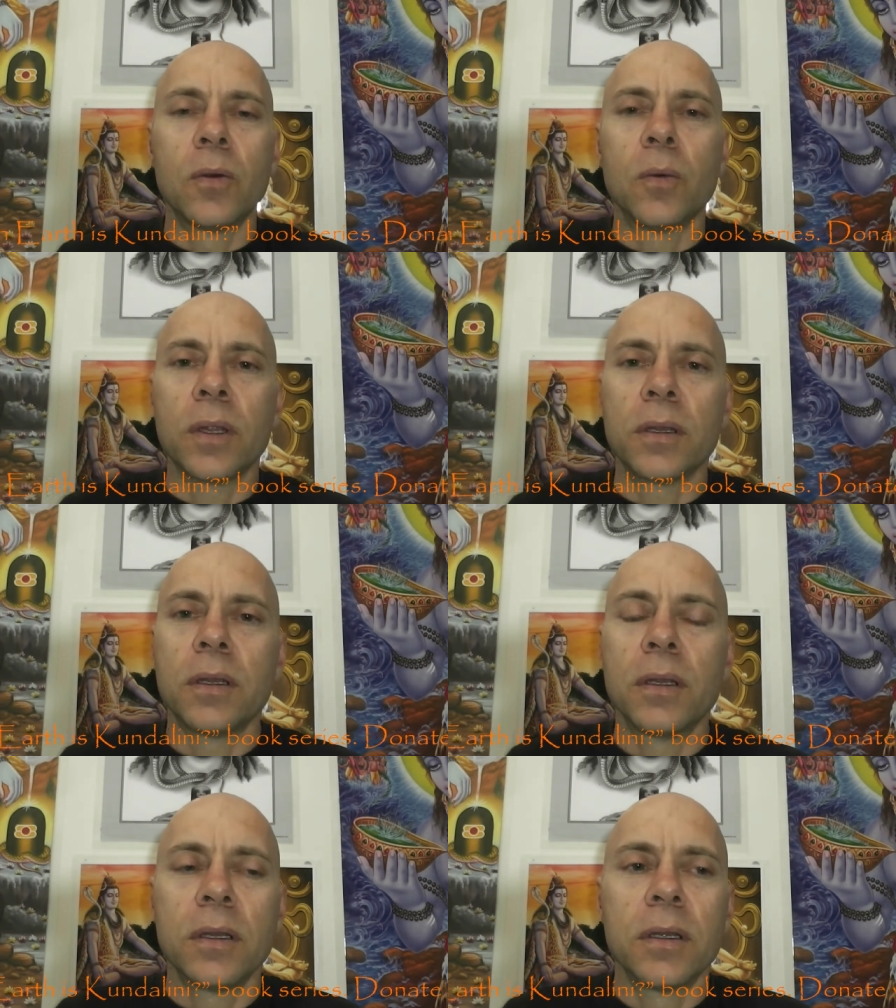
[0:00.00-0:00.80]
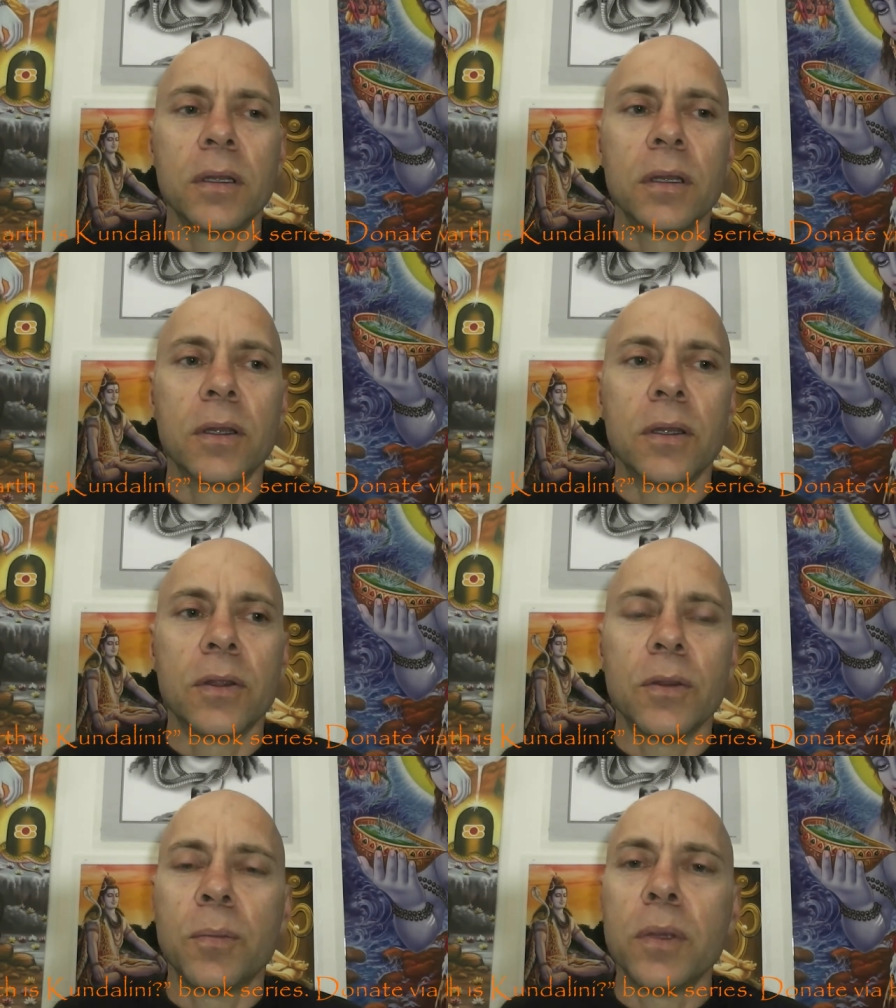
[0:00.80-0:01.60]
When
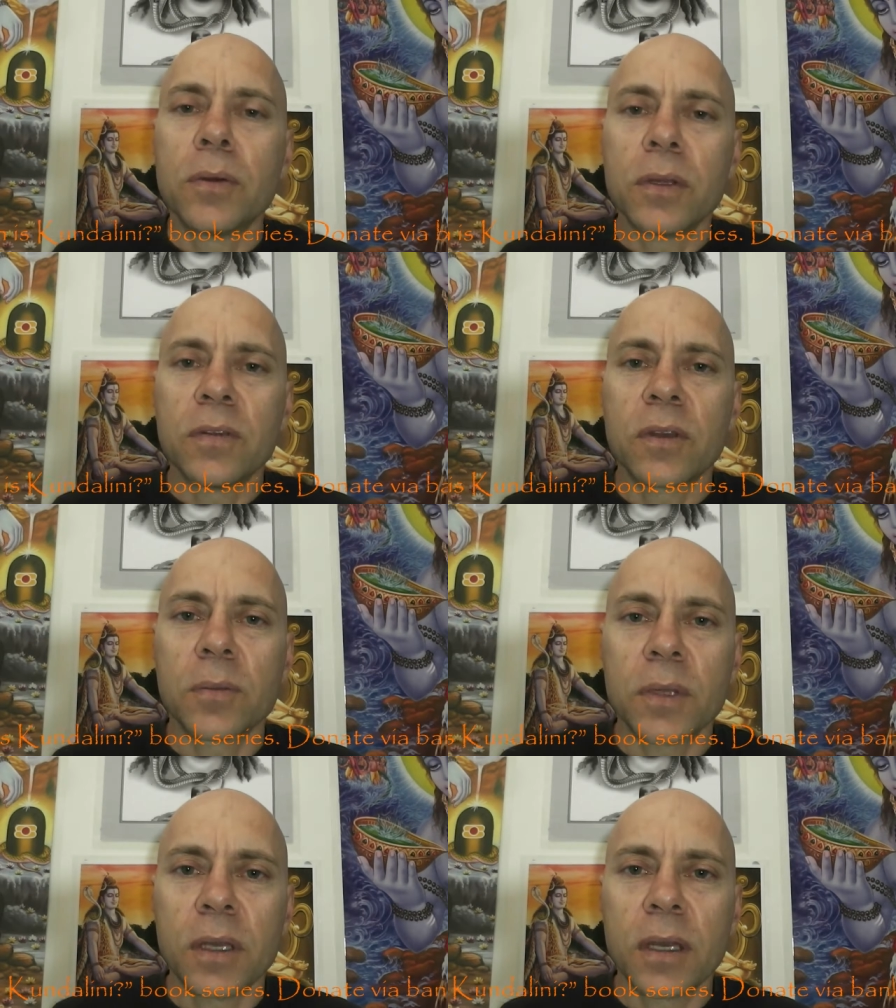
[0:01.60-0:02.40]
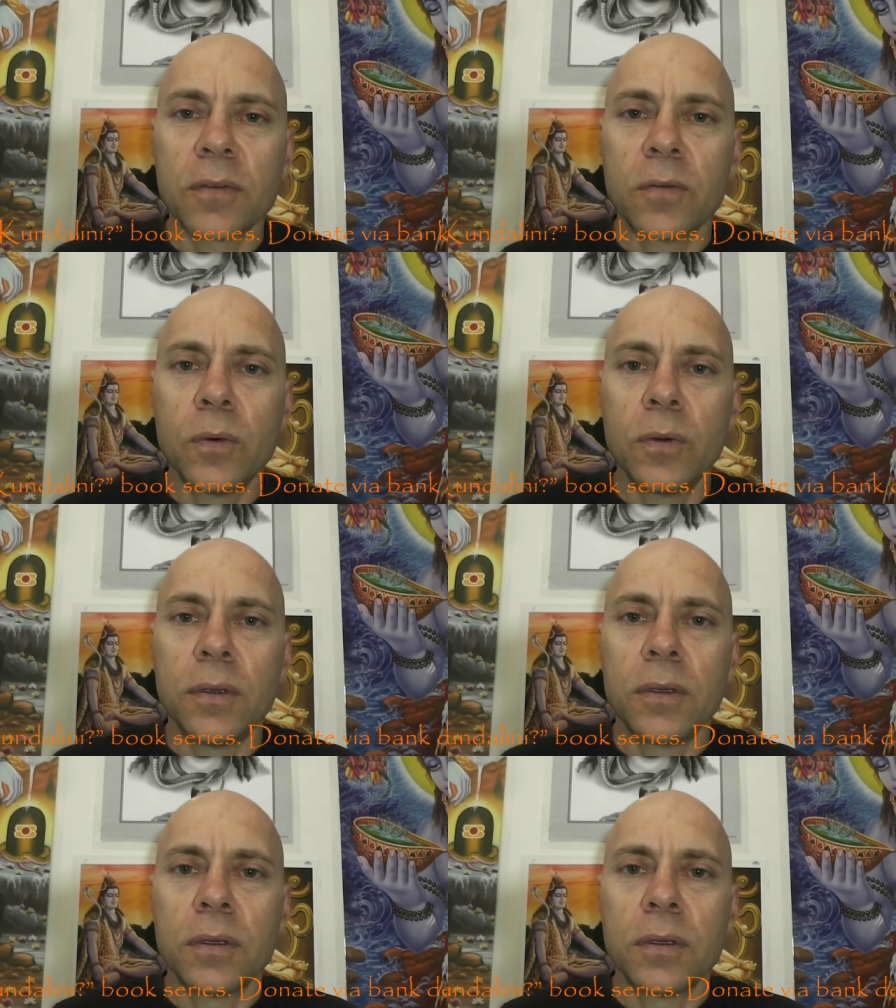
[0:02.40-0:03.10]
you're building something out of wood,